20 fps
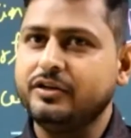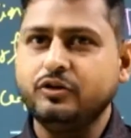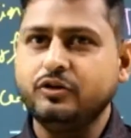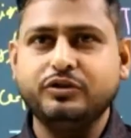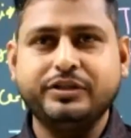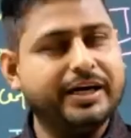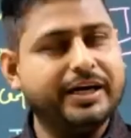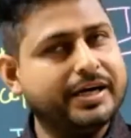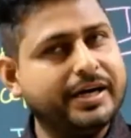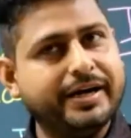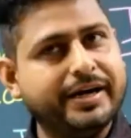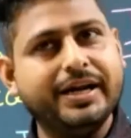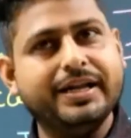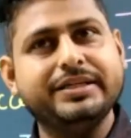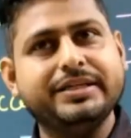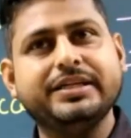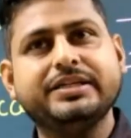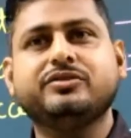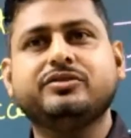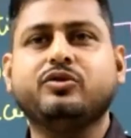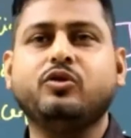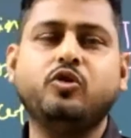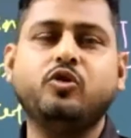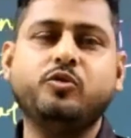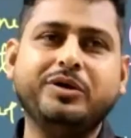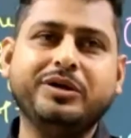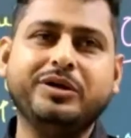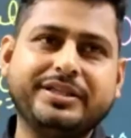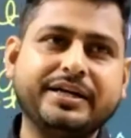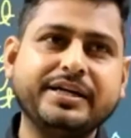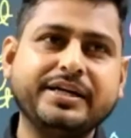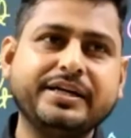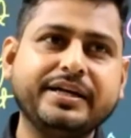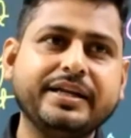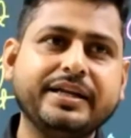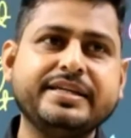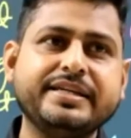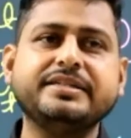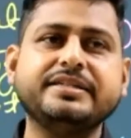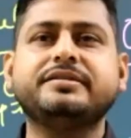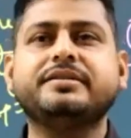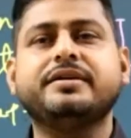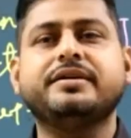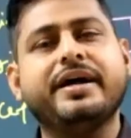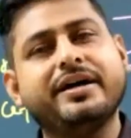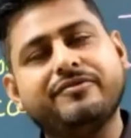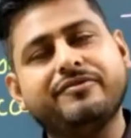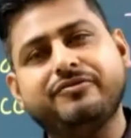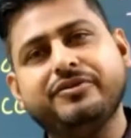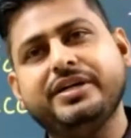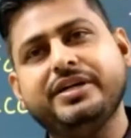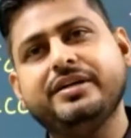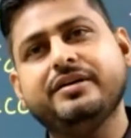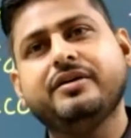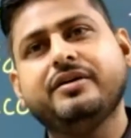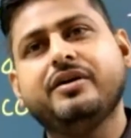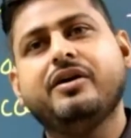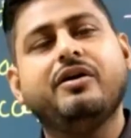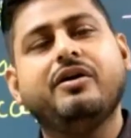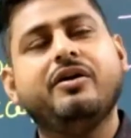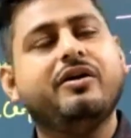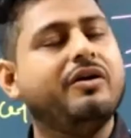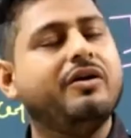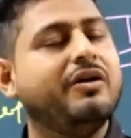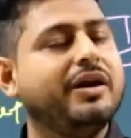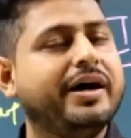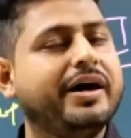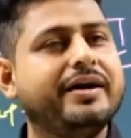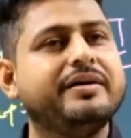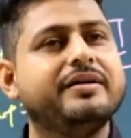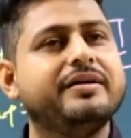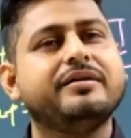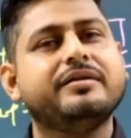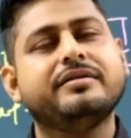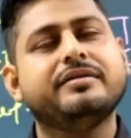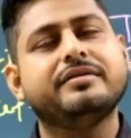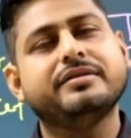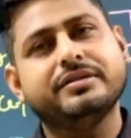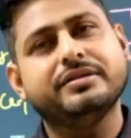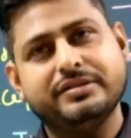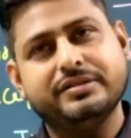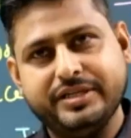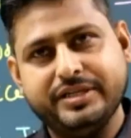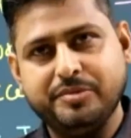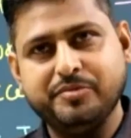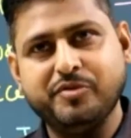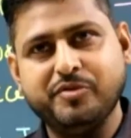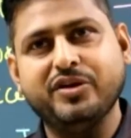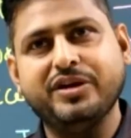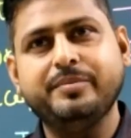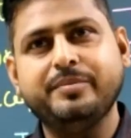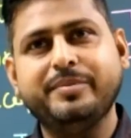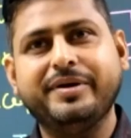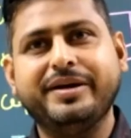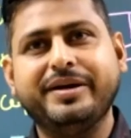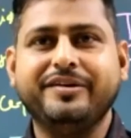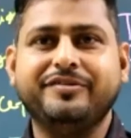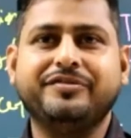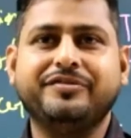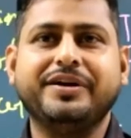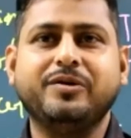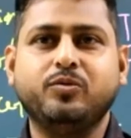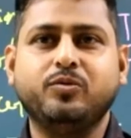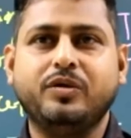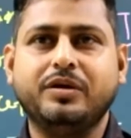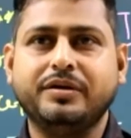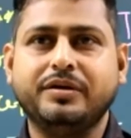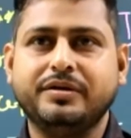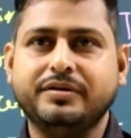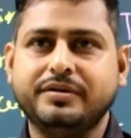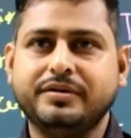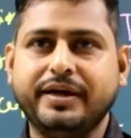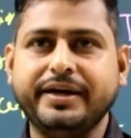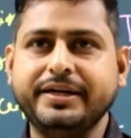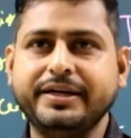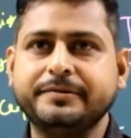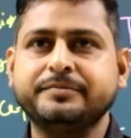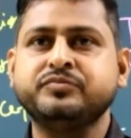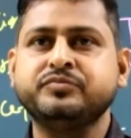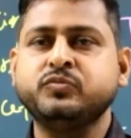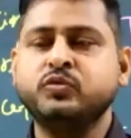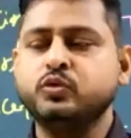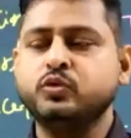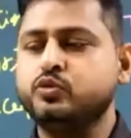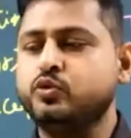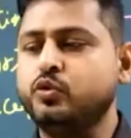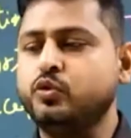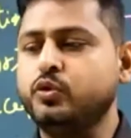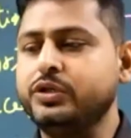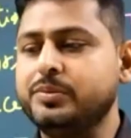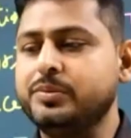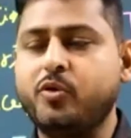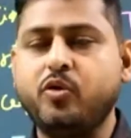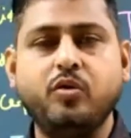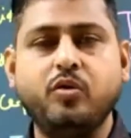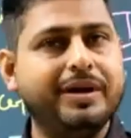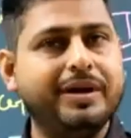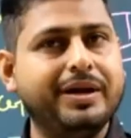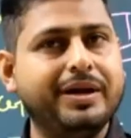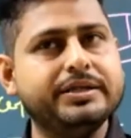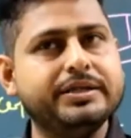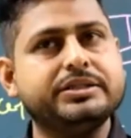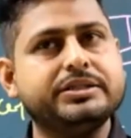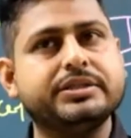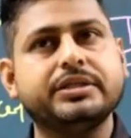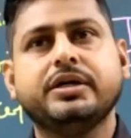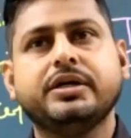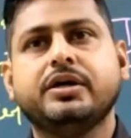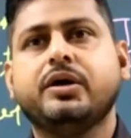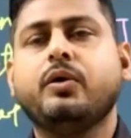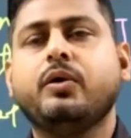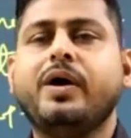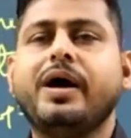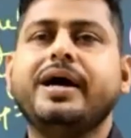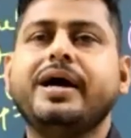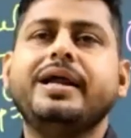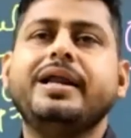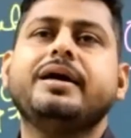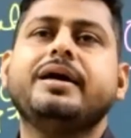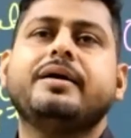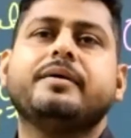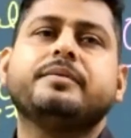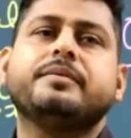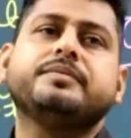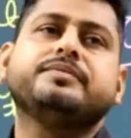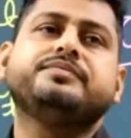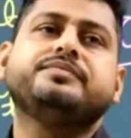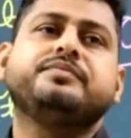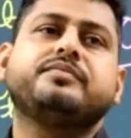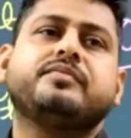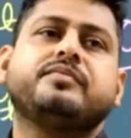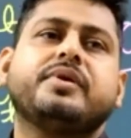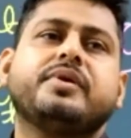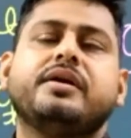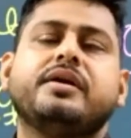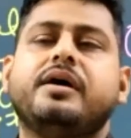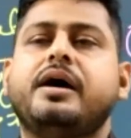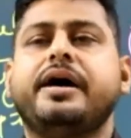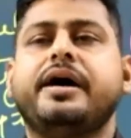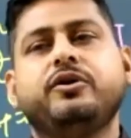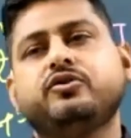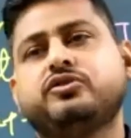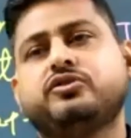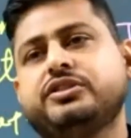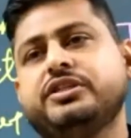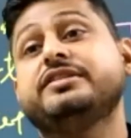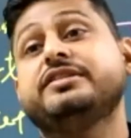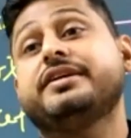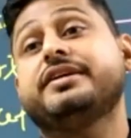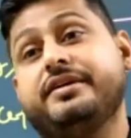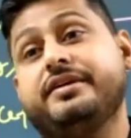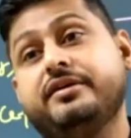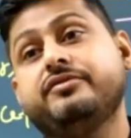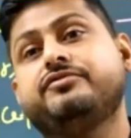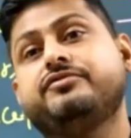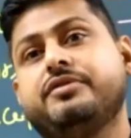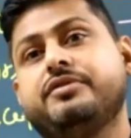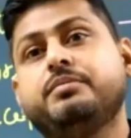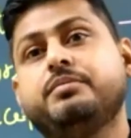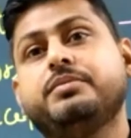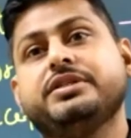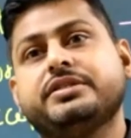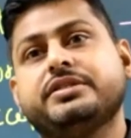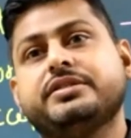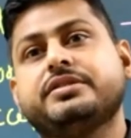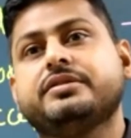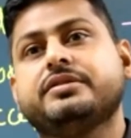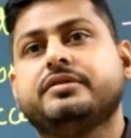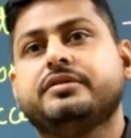Threat intelligence, global threat intelligence, threat feed, all are same only, but different word, right? So it's a probable list, while IOC, the confirmed list,